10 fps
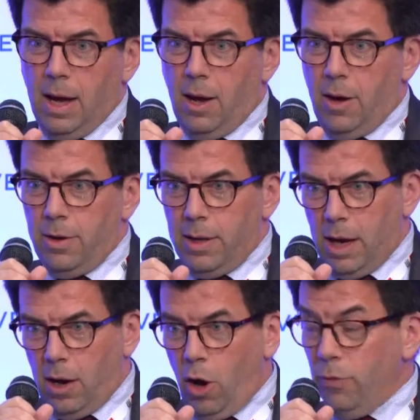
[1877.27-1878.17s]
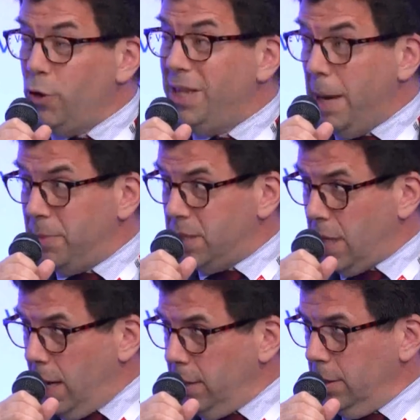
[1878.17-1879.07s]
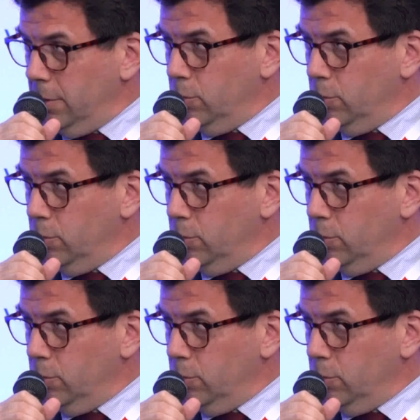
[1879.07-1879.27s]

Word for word: Uh, now, on the debt side,